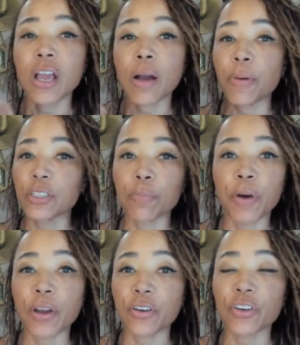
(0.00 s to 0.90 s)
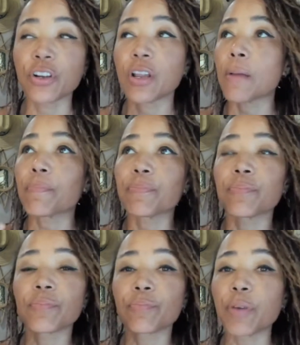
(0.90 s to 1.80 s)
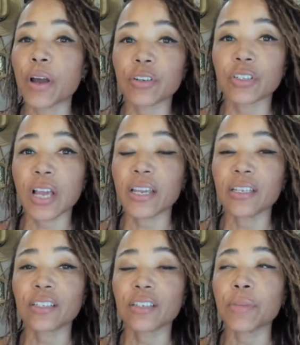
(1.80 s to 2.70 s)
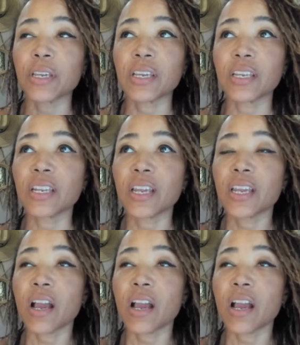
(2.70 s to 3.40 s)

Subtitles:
a bunch of butters, high histamine,